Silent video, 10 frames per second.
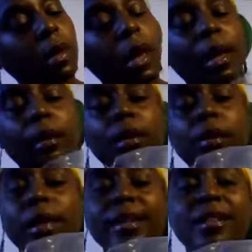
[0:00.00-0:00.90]
and
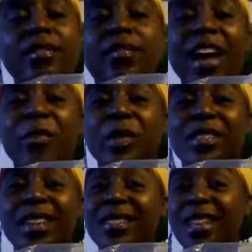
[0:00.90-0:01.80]
less than
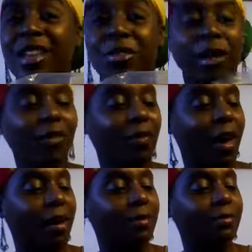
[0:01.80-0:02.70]
5% saturated
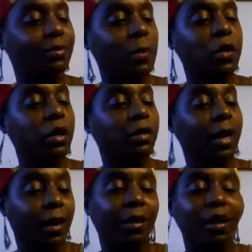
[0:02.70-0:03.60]
fat. I'm sorry,
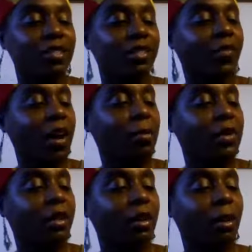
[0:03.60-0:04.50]
yeah, less than
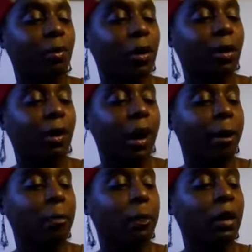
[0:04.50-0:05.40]
5% per
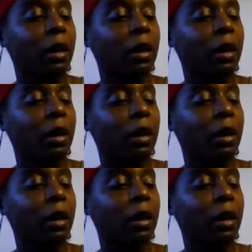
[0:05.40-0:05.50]
gram.